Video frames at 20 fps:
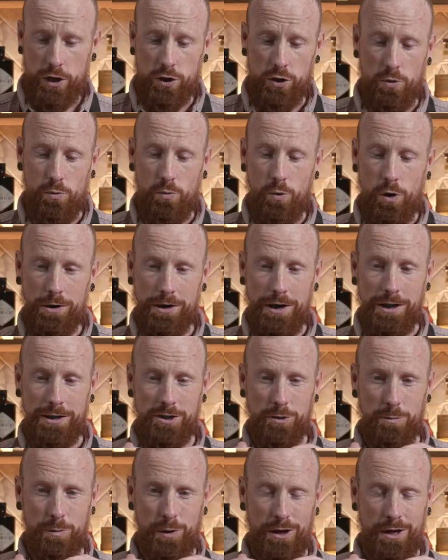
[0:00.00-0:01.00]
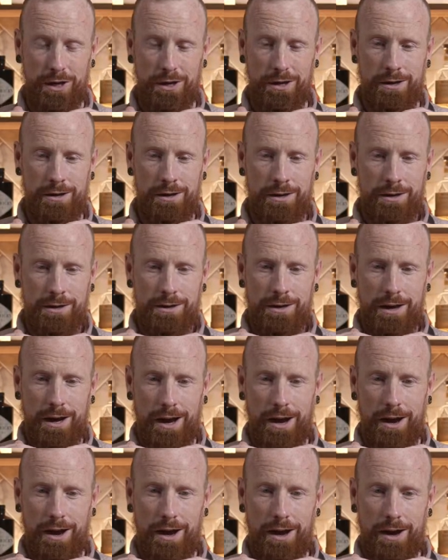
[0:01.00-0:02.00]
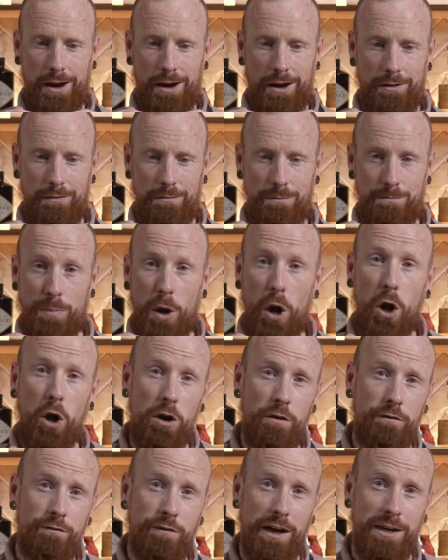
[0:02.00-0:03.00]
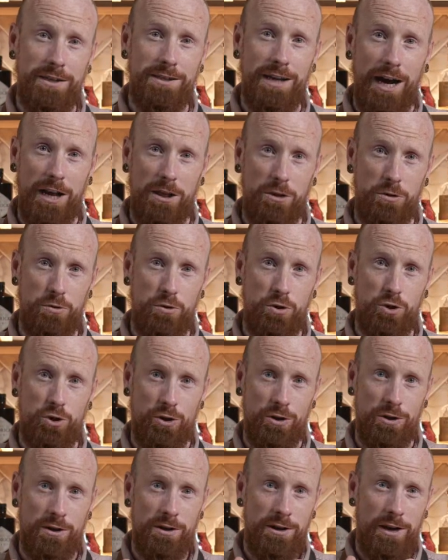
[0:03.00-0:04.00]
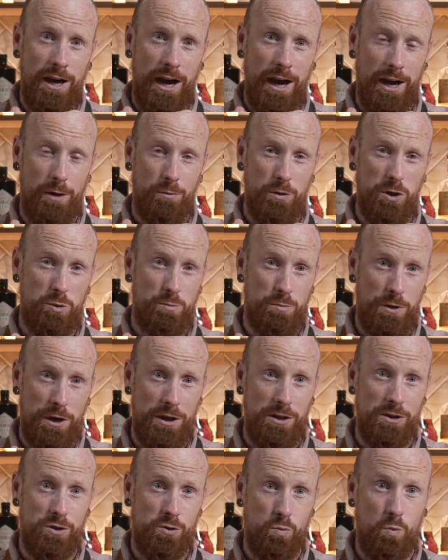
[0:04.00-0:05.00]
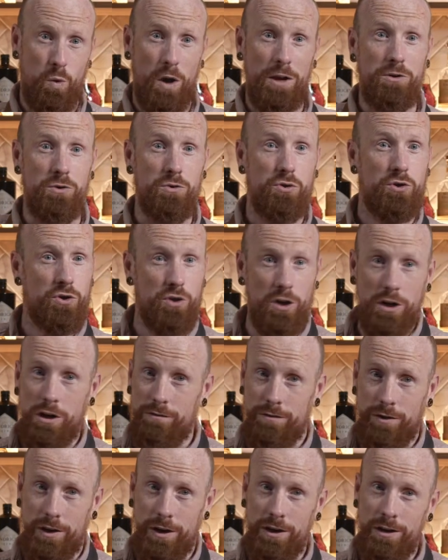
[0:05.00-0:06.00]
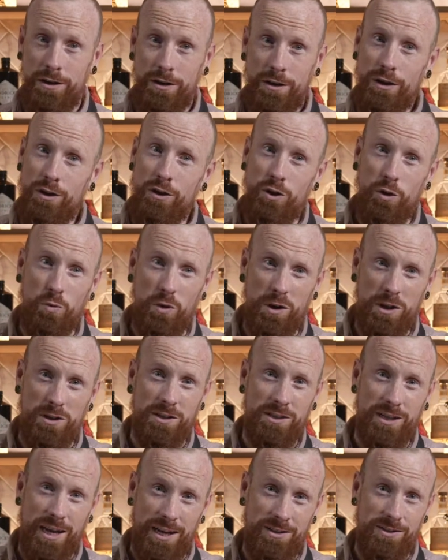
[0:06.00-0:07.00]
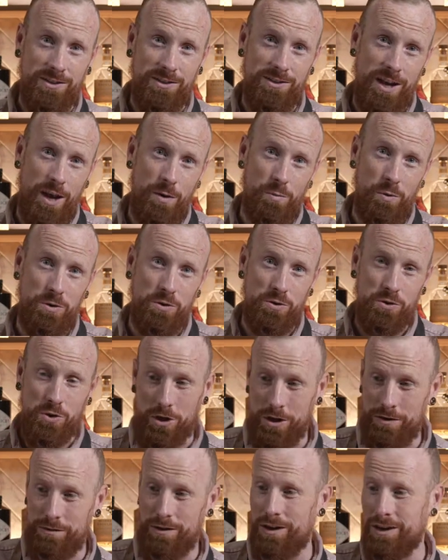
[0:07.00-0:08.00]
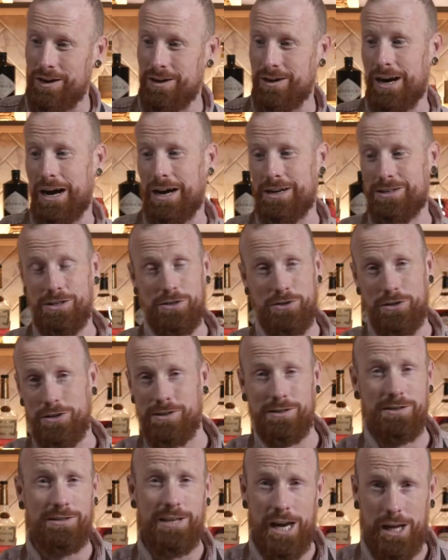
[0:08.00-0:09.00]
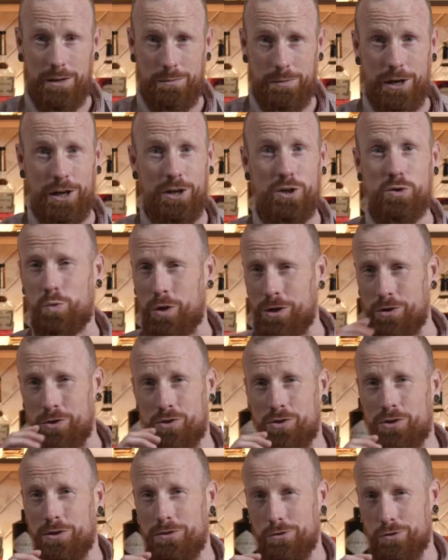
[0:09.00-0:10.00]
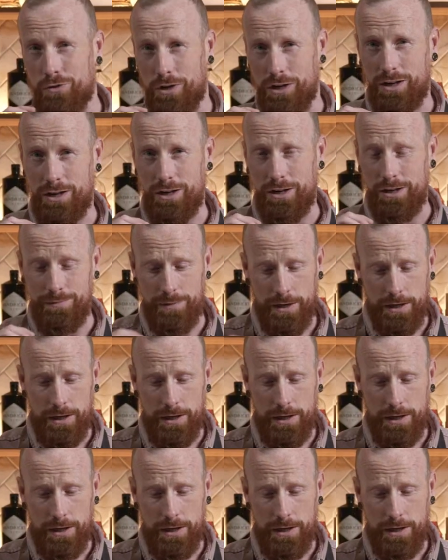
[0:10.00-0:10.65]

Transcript: you want it to be perfect dilution, which means when you serve it, you want it to taste the same when you serve it as it does in 10 minutes when you're still drinking it.